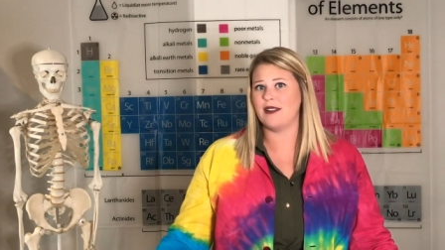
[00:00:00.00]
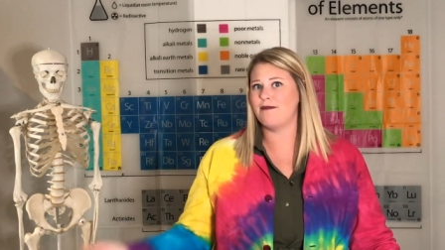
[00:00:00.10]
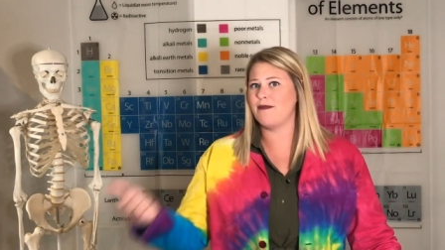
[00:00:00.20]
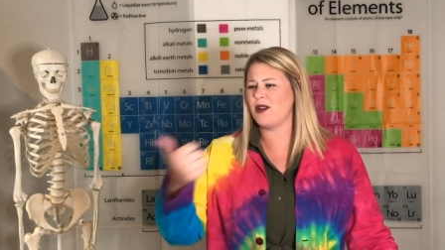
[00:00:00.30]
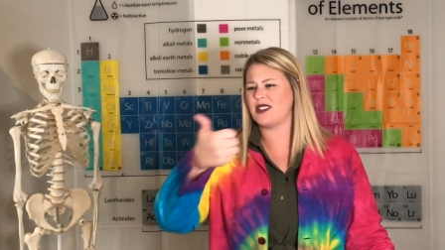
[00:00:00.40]

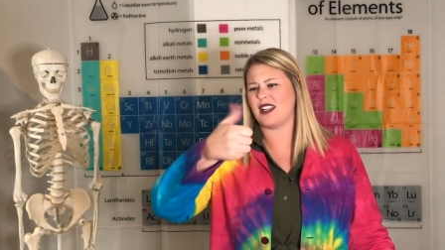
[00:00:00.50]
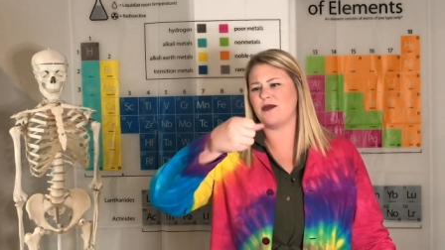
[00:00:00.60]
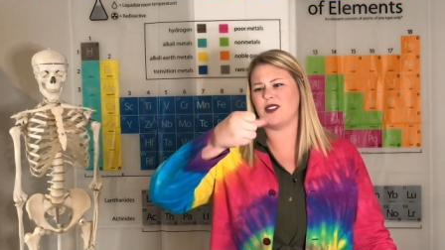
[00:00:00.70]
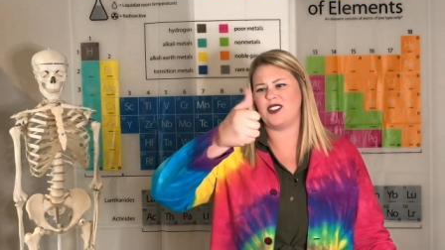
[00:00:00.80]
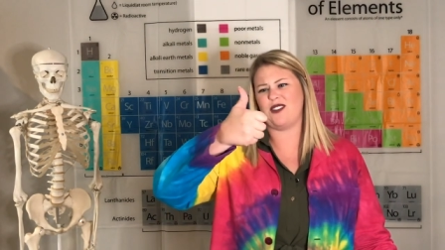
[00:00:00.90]
Most
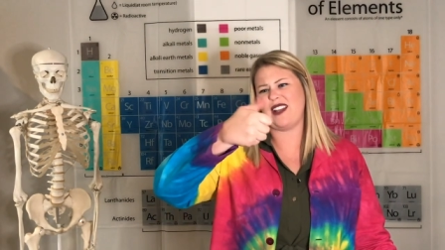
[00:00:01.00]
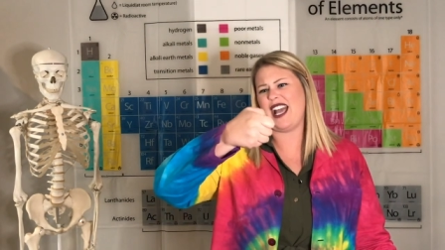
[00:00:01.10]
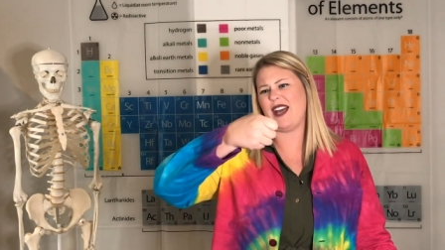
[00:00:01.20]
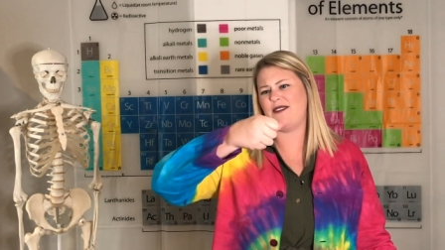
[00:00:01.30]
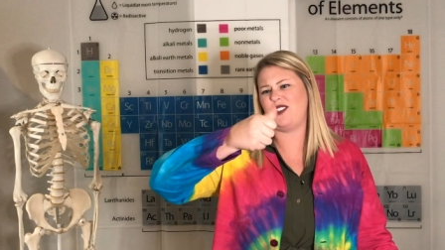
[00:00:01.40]
animals don't
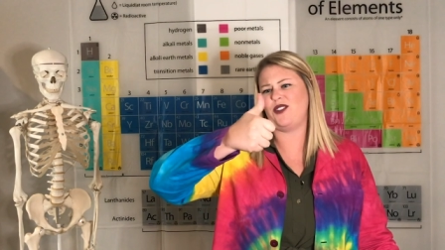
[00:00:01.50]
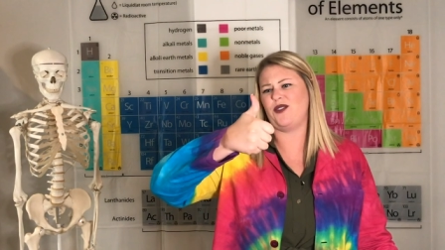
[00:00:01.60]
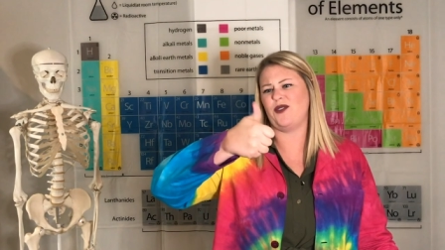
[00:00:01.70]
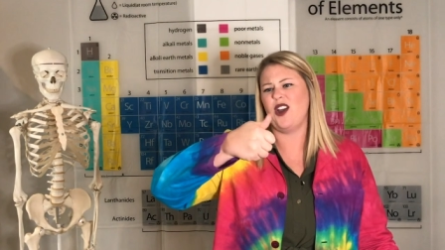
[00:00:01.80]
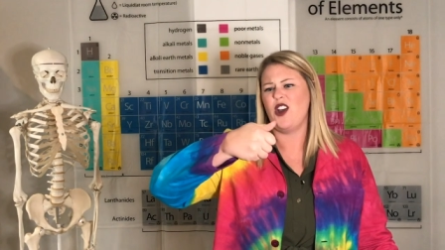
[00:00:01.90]
have
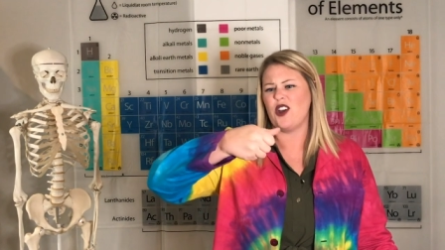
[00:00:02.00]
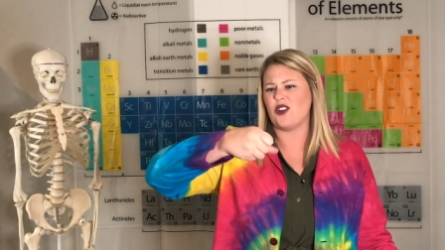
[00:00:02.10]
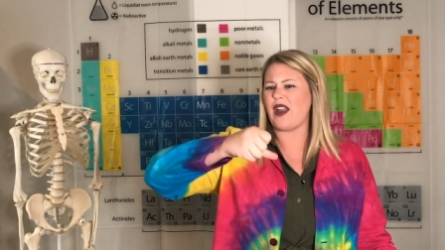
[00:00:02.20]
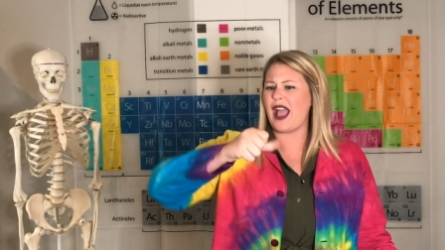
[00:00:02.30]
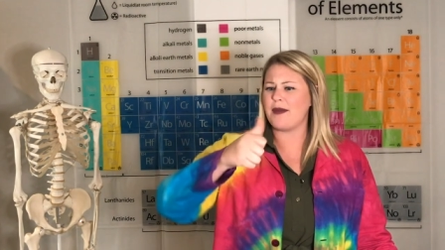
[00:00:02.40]
to
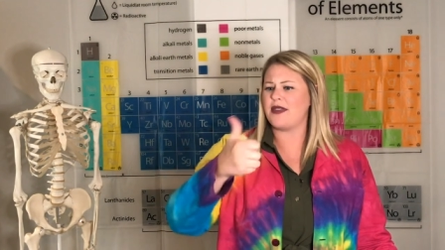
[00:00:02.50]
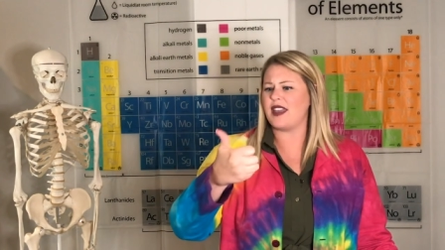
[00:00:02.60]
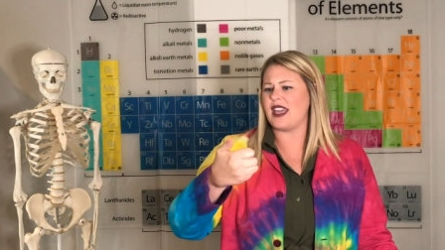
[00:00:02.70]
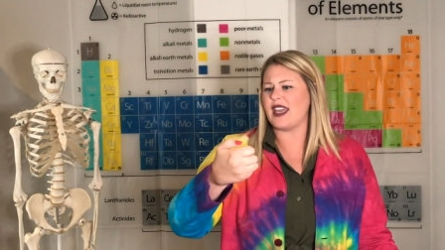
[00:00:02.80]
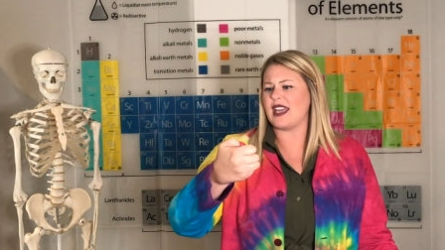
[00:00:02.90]
grab
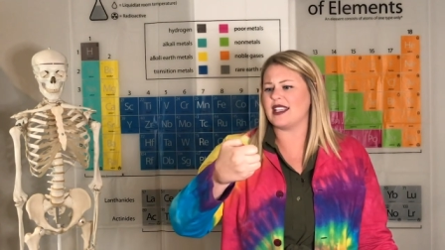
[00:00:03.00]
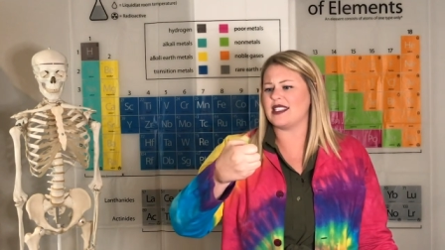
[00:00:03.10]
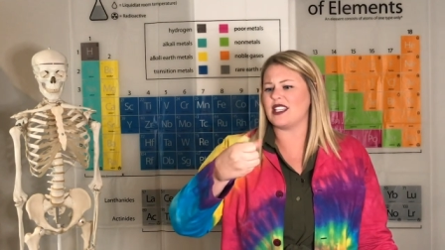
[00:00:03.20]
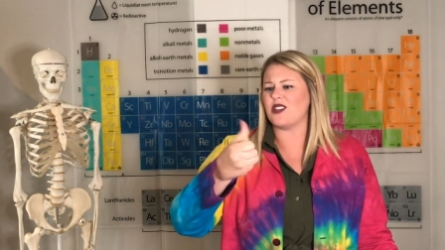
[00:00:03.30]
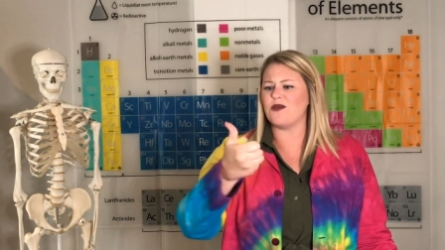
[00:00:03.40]

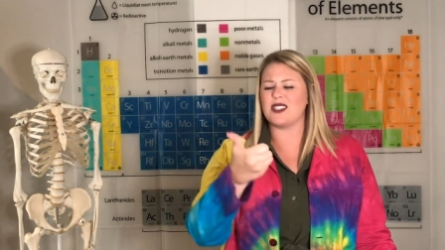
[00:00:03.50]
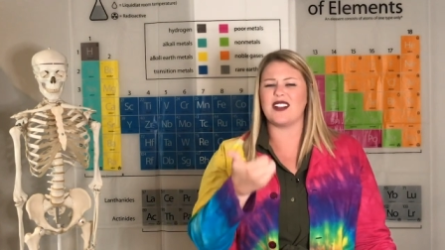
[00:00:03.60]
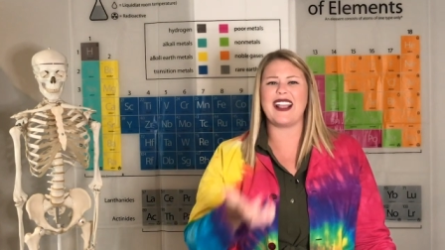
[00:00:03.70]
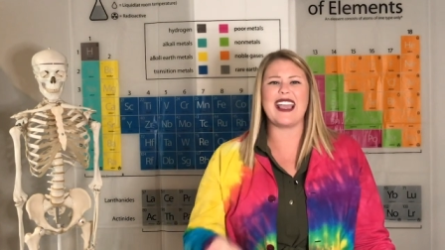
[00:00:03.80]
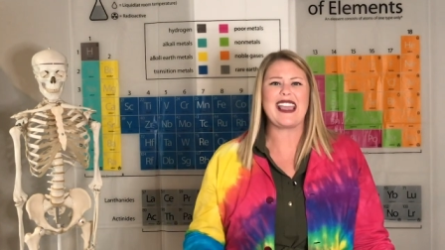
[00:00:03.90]
things and use
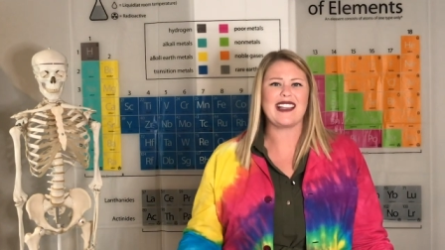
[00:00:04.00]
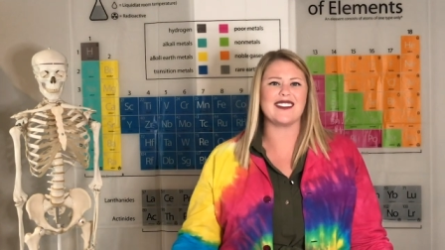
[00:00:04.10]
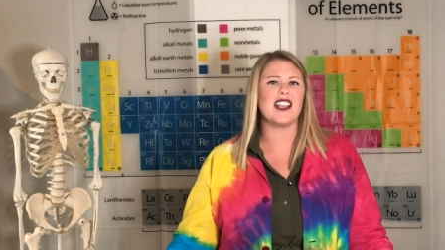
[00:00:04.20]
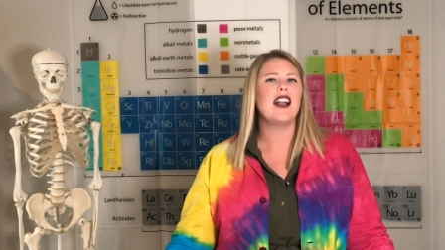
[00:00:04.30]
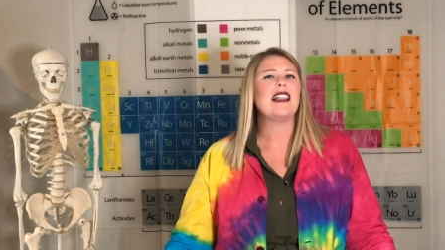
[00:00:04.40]
their
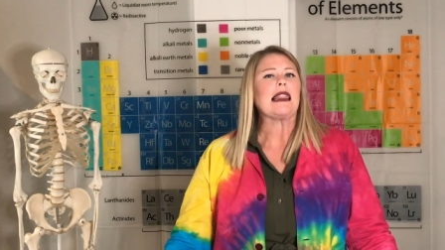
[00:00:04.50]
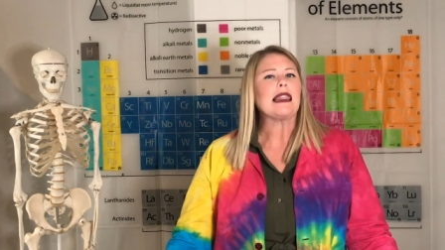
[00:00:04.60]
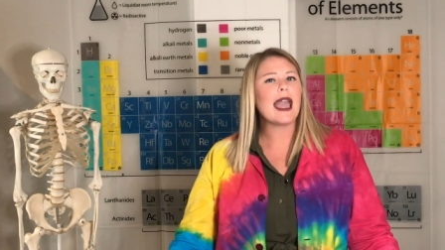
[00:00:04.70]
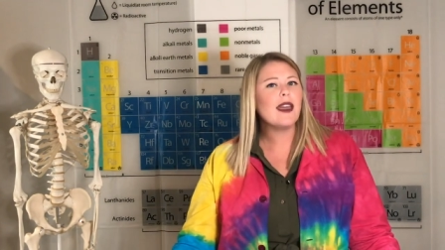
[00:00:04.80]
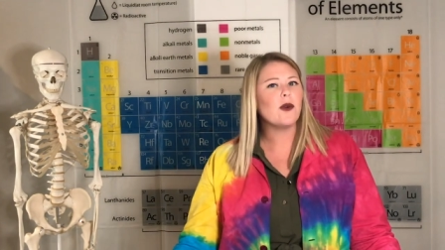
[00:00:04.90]
hands
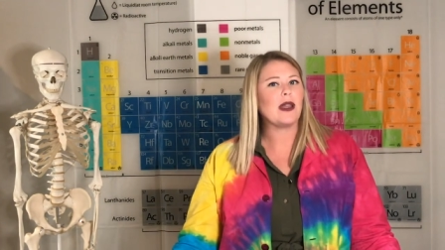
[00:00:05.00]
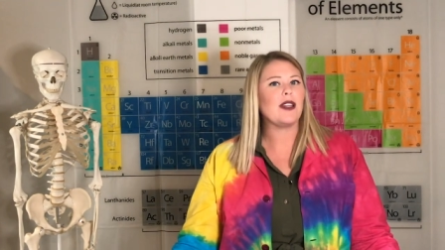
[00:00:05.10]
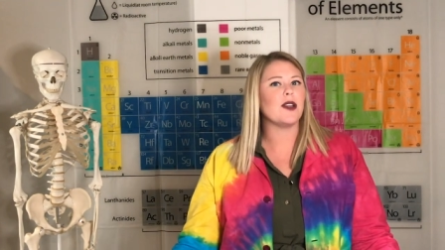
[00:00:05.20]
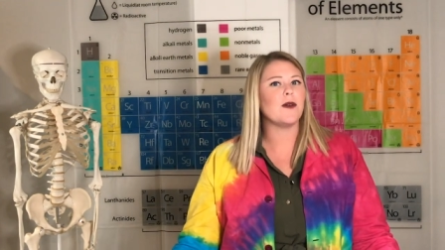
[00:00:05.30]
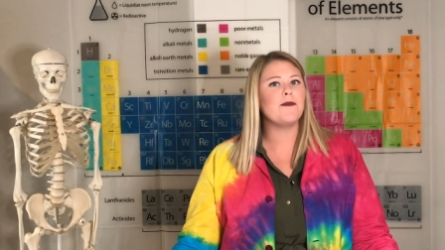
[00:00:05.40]
like we
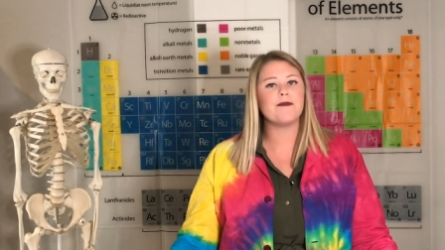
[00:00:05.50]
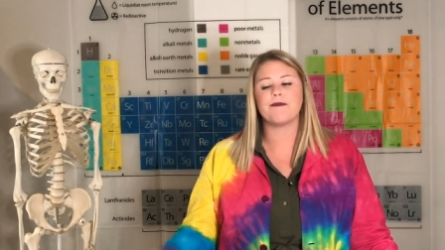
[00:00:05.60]
do.